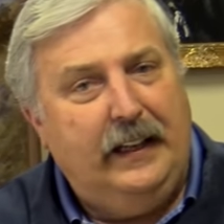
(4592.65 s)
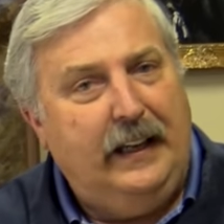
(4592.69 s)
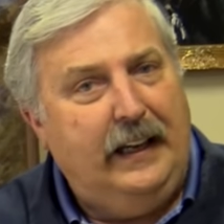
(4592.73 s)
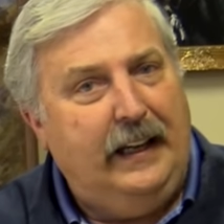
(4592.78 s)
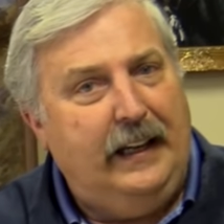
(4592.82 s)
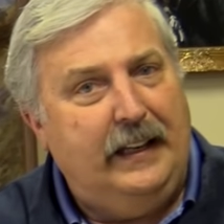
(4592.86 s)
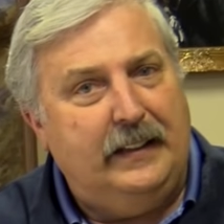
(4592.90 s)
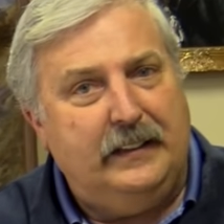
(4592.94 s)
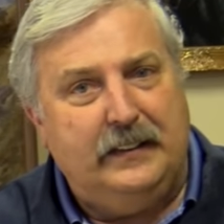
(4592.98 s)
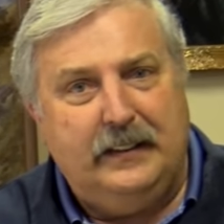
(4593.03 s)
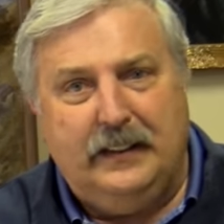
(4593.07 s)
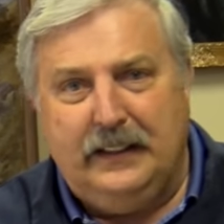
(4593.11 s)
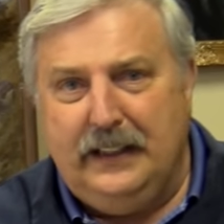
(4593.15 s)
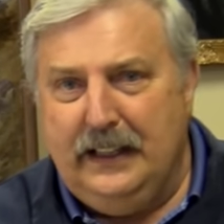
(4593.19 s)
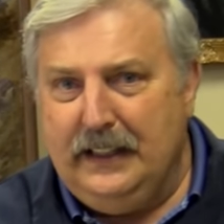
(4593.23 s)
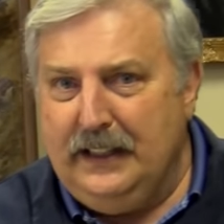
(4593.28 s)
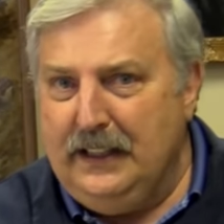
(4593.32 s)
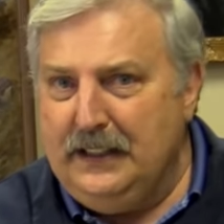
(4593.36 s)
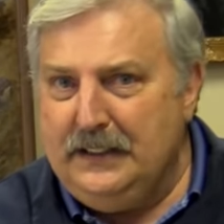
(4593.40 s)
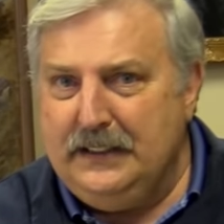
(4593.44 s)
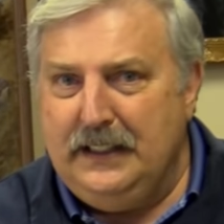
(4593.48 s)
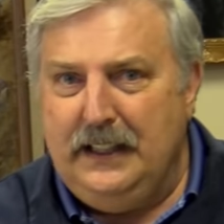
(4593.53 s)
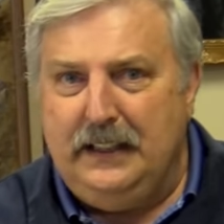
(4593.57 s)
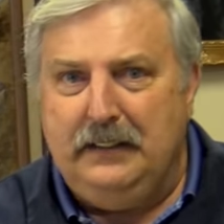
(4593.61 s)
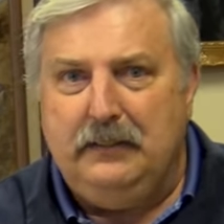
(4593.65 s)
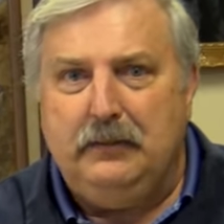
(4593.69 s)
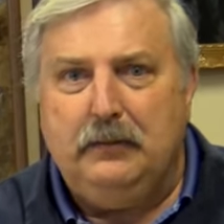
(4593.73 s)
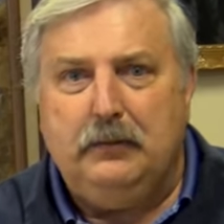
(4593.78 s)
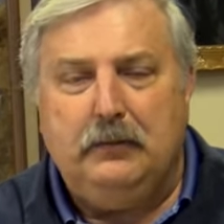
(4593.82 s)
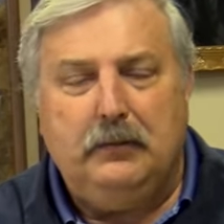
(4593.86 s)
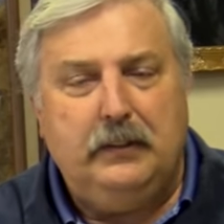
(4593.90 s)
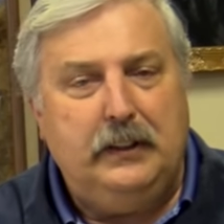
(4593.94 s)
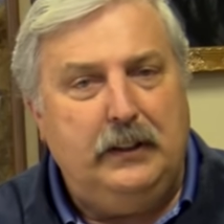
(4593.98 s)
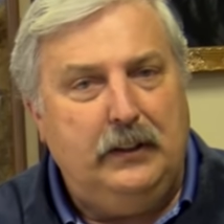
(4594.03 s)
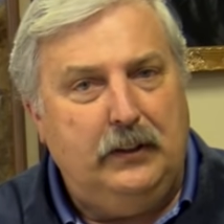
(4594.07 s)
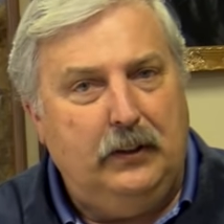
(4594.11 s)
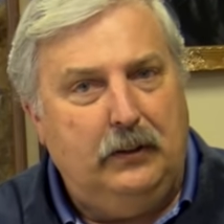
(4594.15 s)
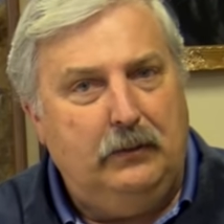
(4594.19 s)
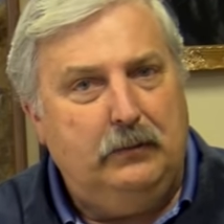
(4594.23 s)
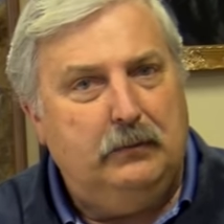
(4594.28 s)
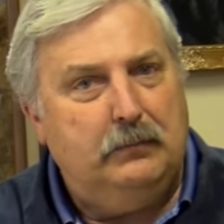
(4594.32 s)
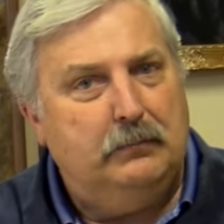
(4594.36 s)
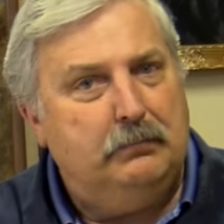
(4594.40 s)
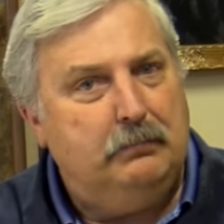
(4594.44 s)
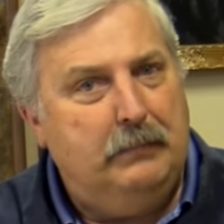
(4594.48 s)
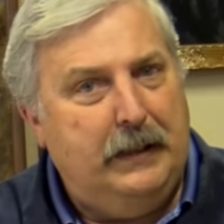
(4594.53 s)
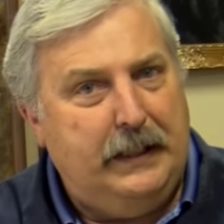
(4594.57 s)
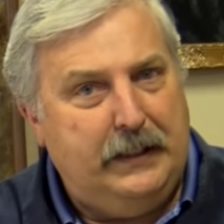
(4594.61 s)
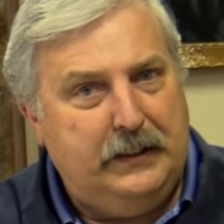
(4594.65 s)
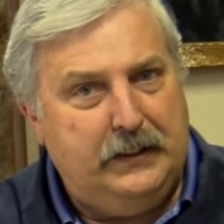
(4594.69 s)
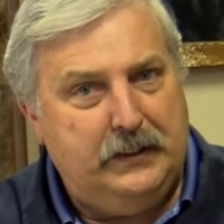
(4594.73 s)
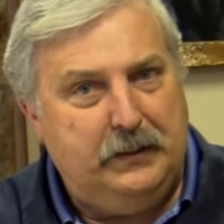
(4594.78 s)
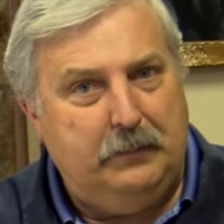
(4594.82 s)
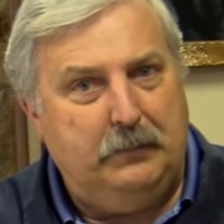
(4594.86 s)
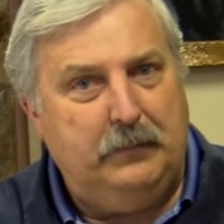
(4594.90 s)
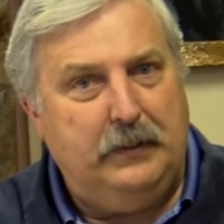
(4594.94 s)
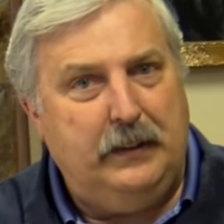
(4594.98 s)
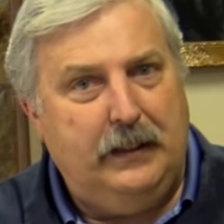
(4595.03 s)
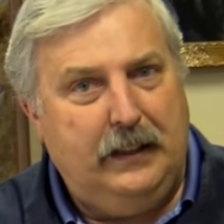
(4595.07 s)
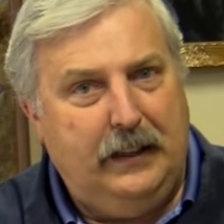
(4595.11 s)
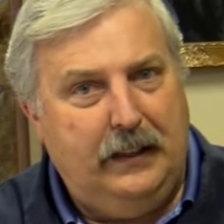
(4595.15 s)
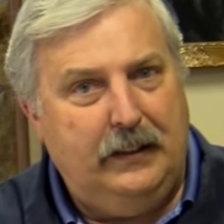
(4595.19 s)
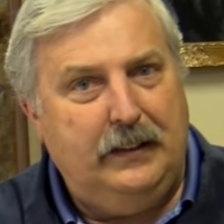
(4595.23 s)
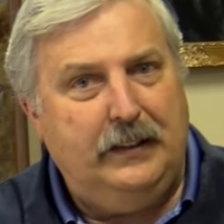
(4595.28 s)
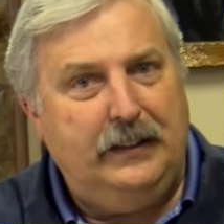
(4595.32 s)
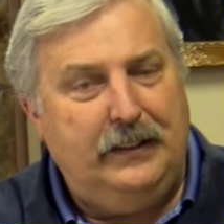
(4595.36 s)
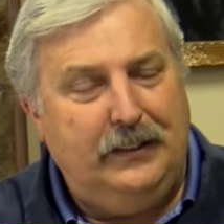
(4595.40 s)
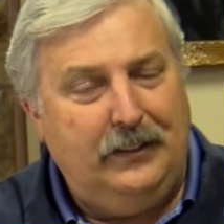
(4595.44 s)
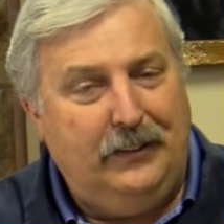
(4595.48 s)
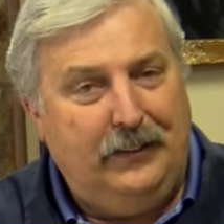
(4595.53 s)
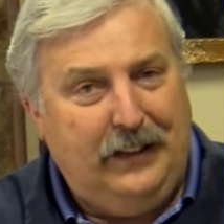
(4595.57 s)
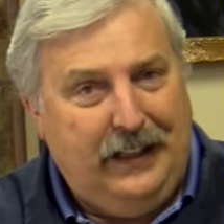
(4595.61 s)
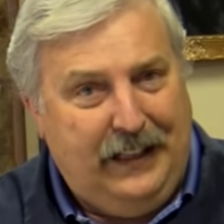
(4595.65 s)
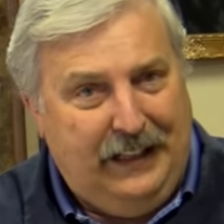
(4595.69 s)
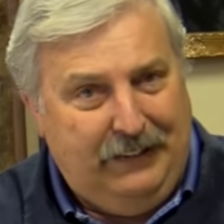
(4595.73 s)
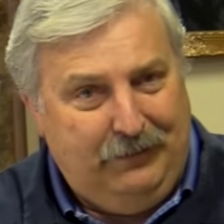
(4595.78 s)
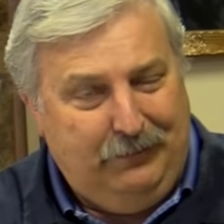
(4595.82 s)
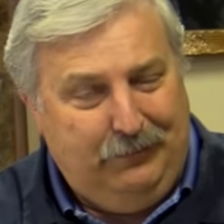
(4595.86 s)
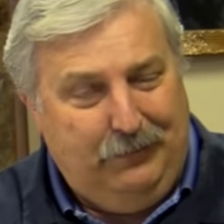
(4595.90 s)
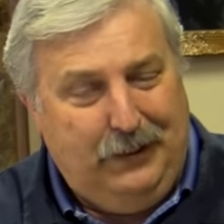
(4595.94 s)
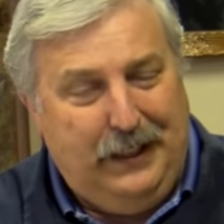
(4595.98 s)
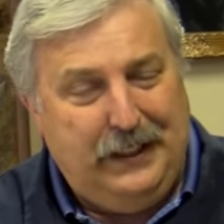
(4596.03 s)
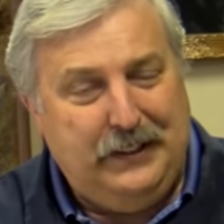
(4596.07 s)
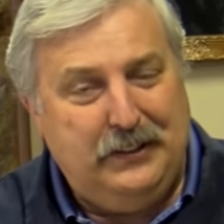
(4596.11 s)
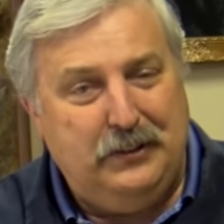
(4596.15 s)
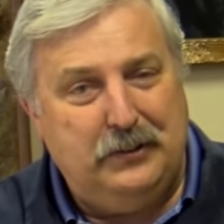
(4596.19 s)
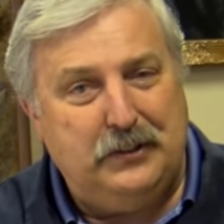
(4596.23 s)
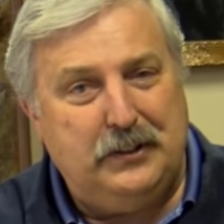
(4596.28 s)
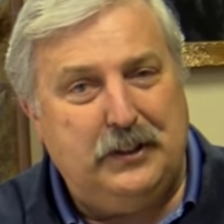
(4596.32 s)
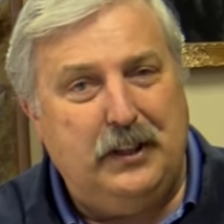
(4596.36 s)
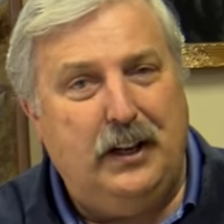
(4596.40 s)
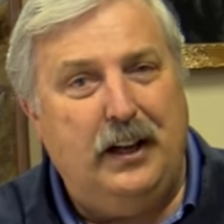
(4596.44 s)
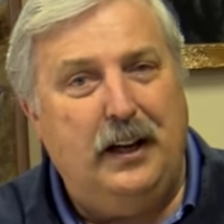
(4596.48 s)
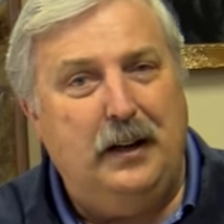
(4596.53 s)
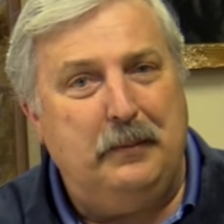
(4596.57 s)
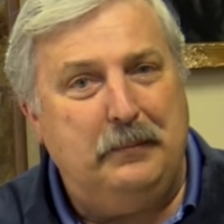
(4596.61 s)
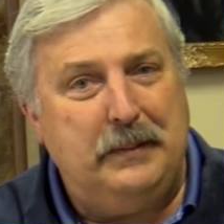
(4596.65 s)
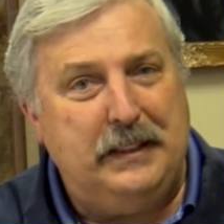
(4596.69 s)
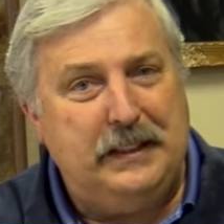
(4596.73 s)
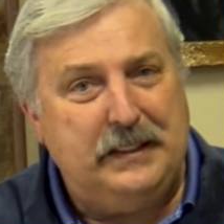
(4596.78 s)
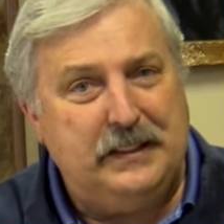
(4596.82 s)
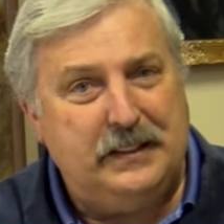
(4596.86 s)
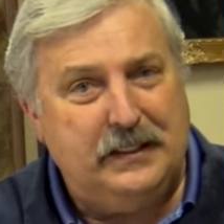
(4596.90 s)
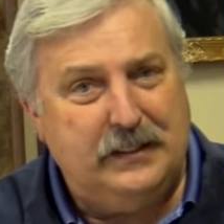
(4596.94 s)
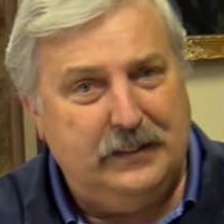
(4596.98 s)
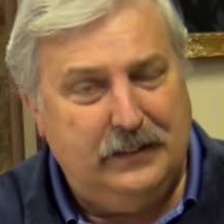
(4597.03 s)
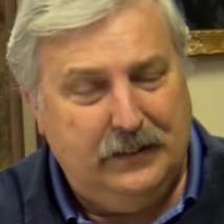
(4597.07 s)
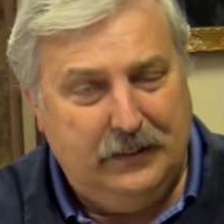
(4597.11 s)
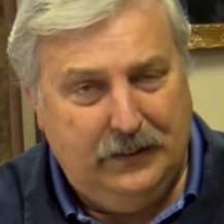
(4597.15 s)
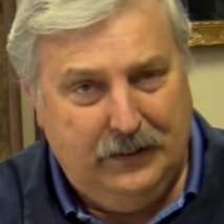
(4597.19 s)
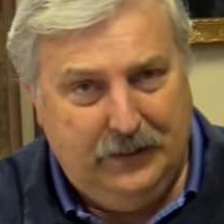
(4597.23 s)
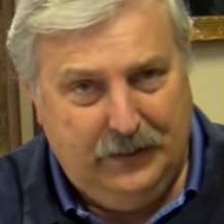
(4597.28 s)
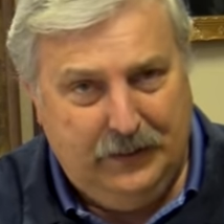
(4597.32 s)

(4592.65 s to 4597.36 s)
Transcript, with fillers: And like I say, you know, make some, you know, eh, write those comments,